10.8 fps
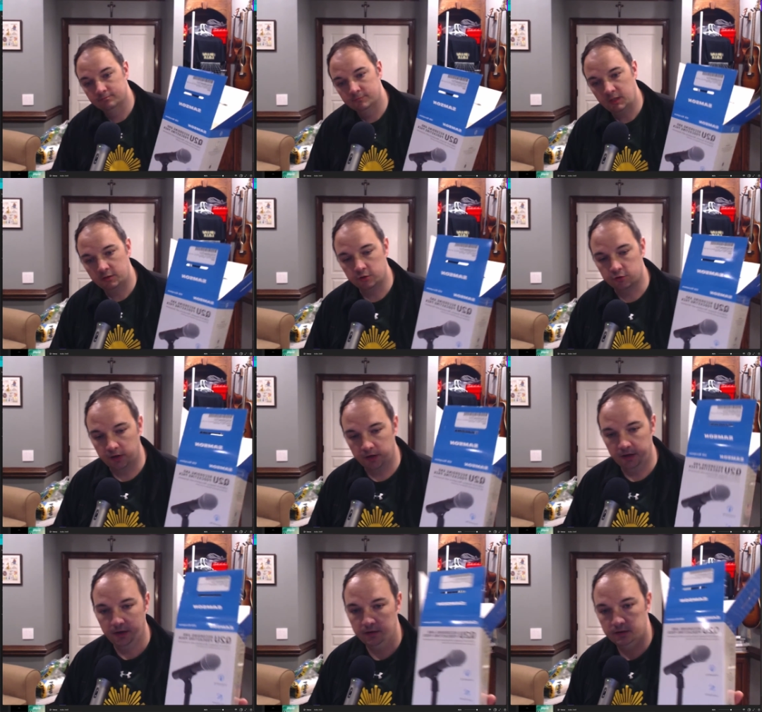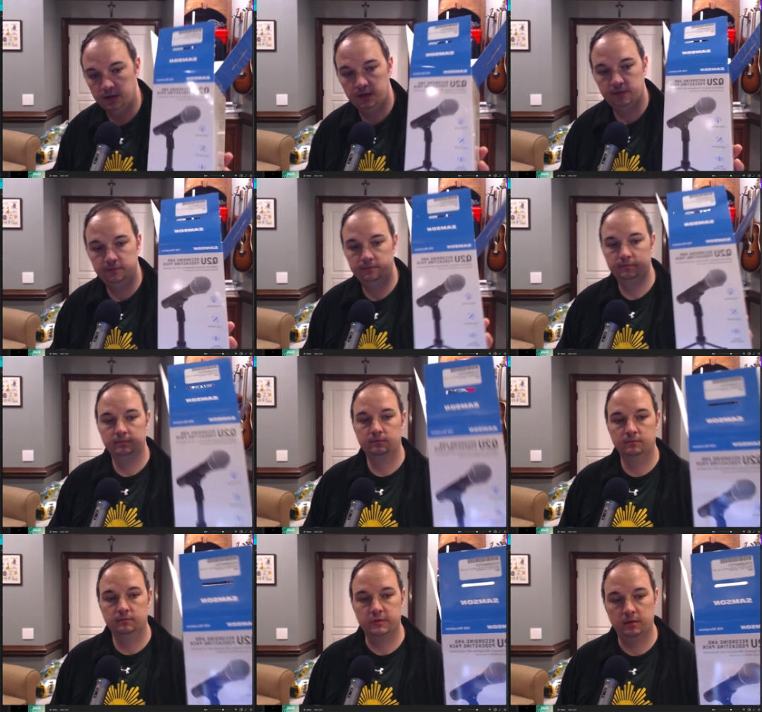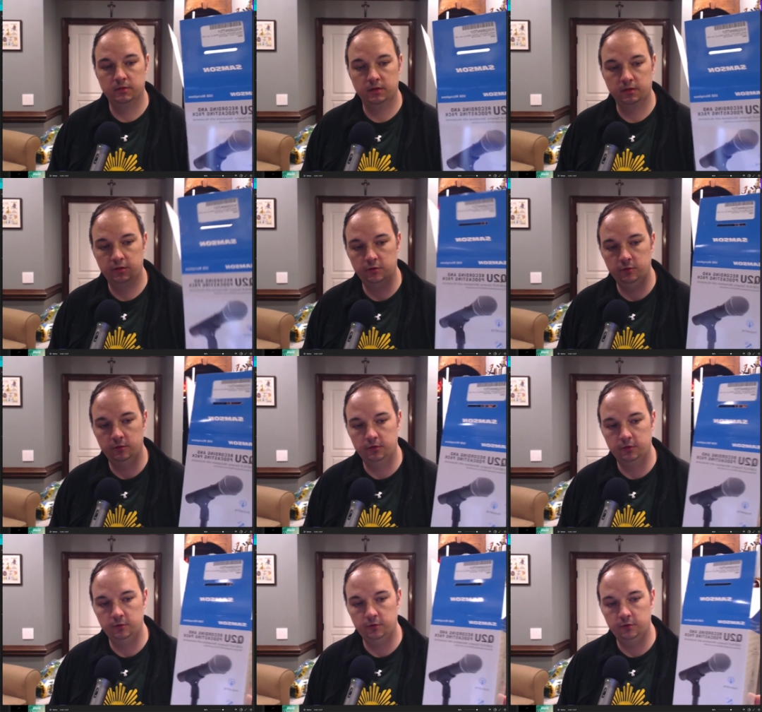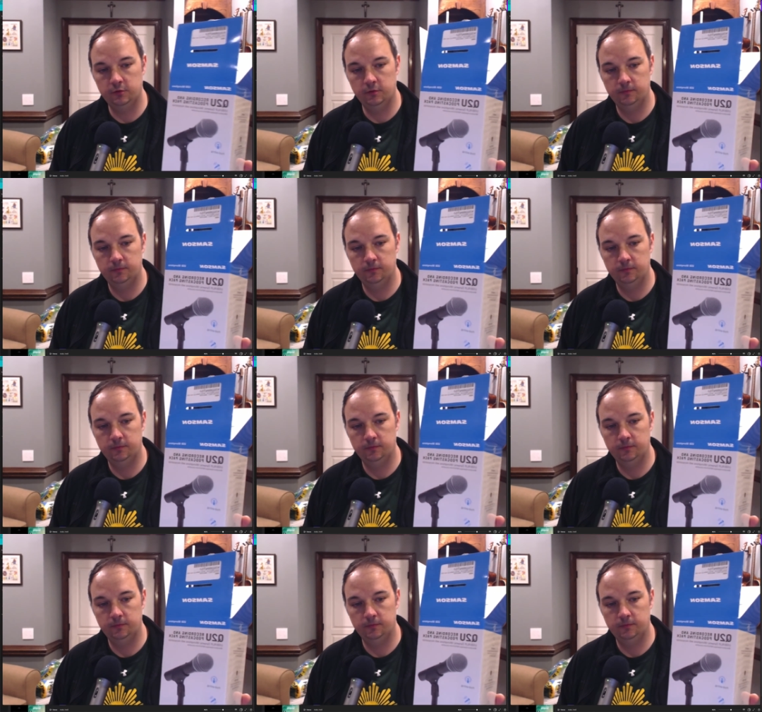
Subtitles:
Just trying it out today. Samsung Q2U.